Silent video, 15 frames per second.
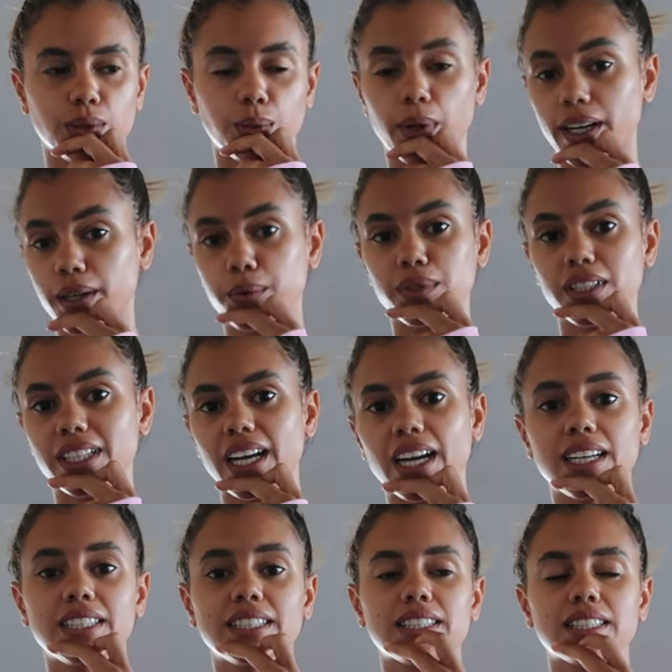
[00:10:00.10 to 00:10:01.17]
the weather was
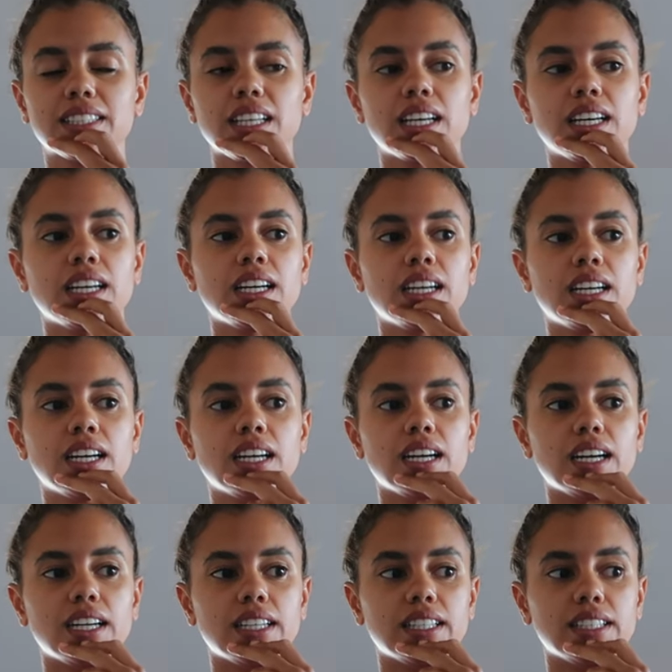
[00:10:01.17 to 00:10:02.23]
nice,
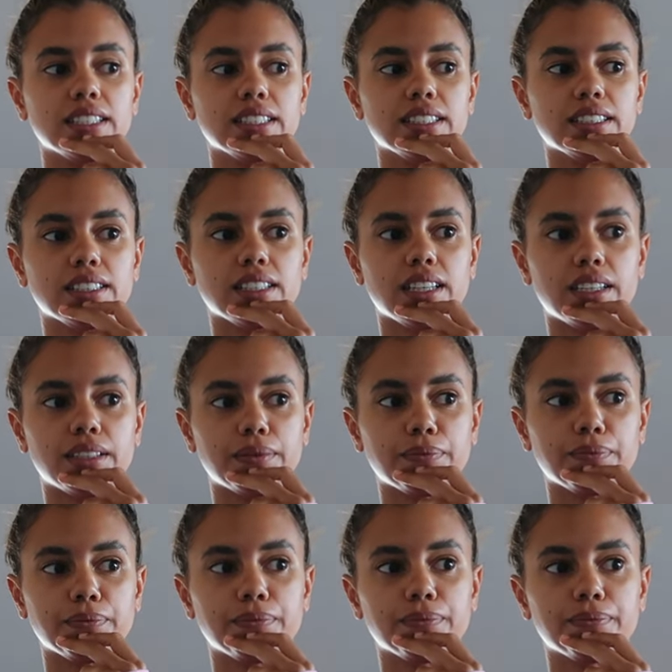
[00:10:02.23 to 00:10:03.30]
and
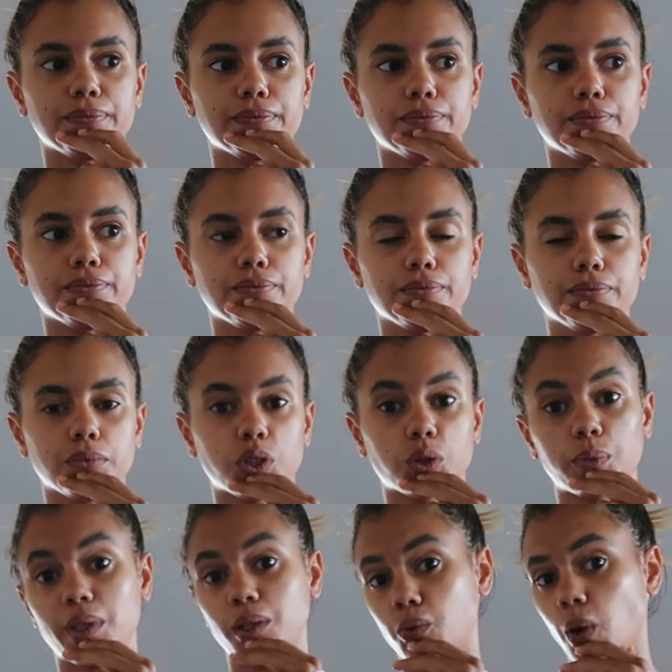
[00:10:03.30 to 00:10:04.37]
it's
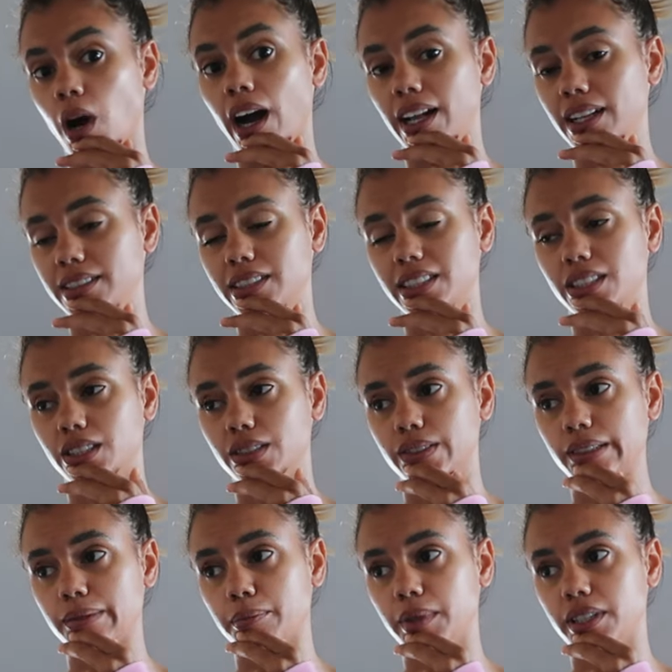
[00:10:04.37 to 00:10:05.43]
been a while since
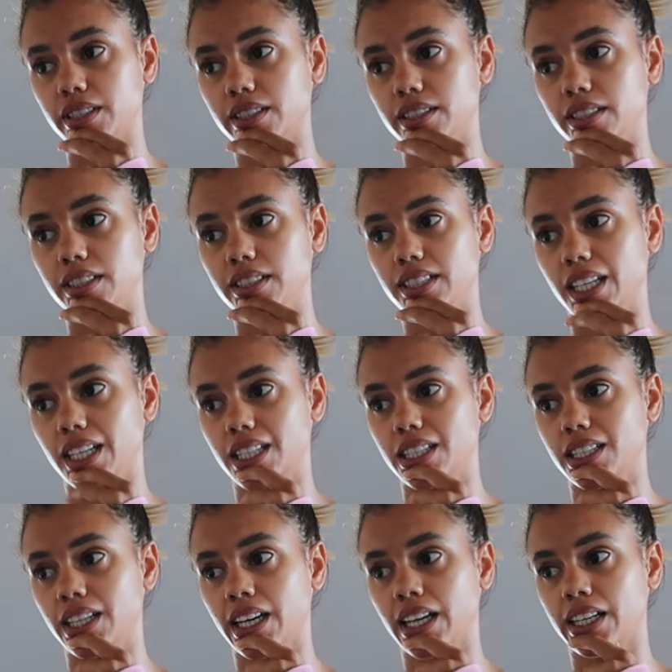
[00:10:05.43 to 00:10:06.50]
we've been to the city
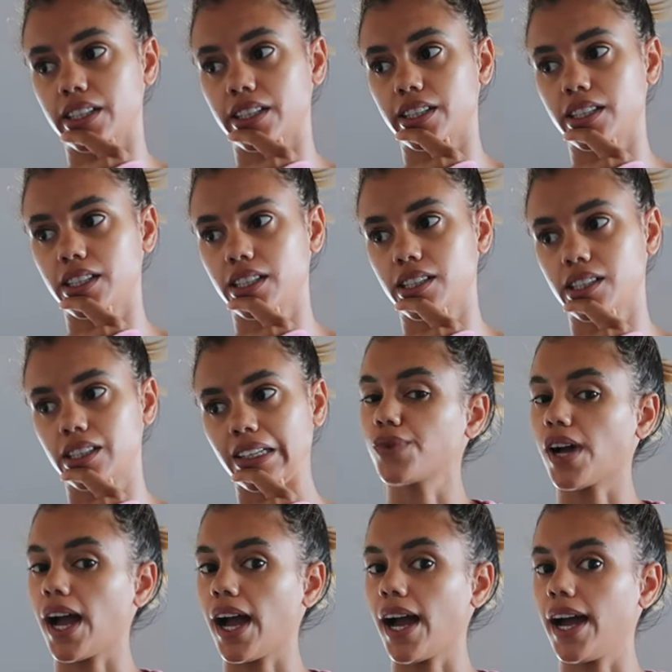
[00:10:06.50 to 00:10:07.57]
together.
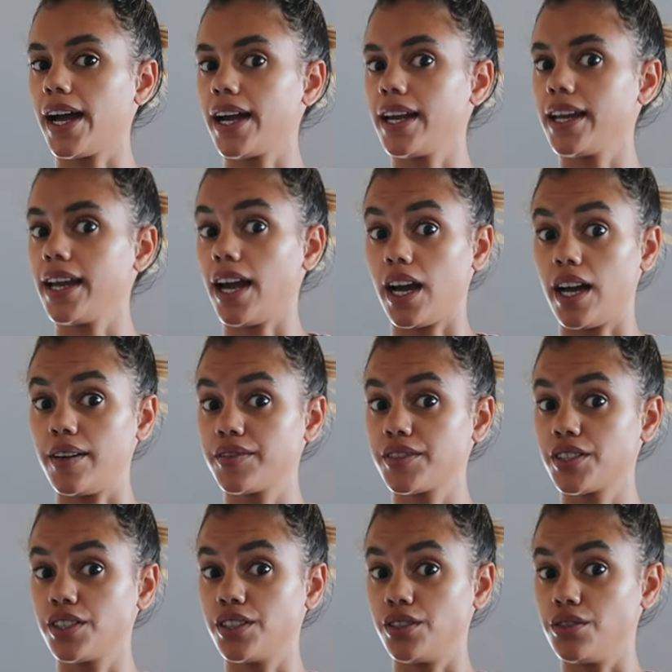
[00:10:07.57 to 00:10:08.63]
I have
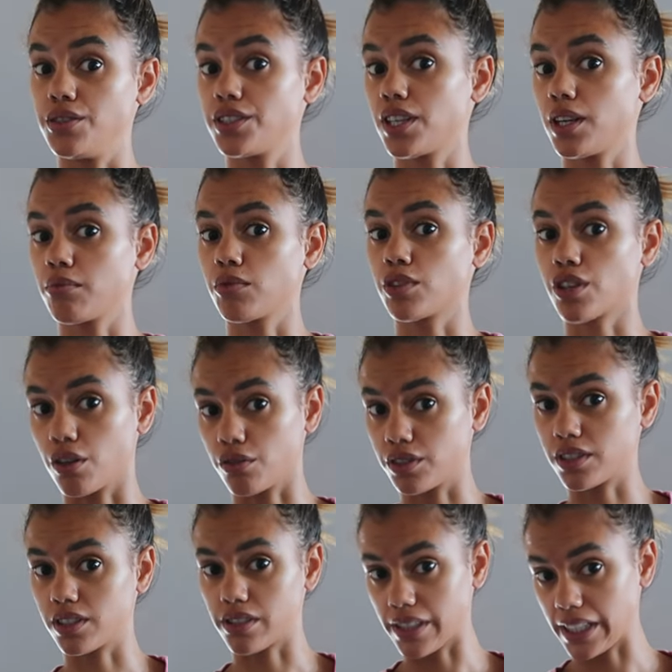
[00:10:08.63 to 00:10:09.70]
to do some
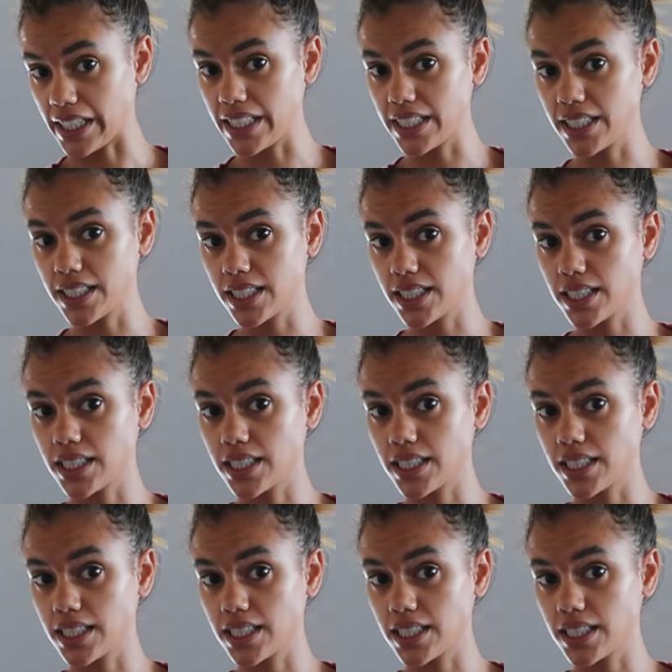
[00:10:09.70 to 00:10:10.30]
groceries,